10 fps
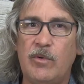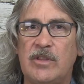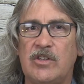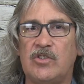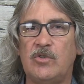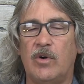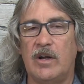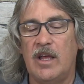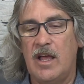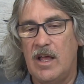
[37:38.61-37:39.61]
with the sword.
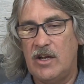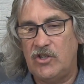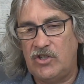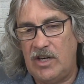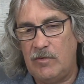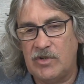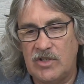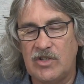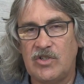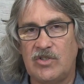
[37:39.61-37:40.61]
She was
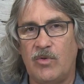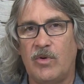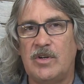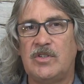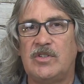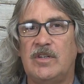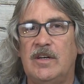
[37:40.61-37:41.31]
the source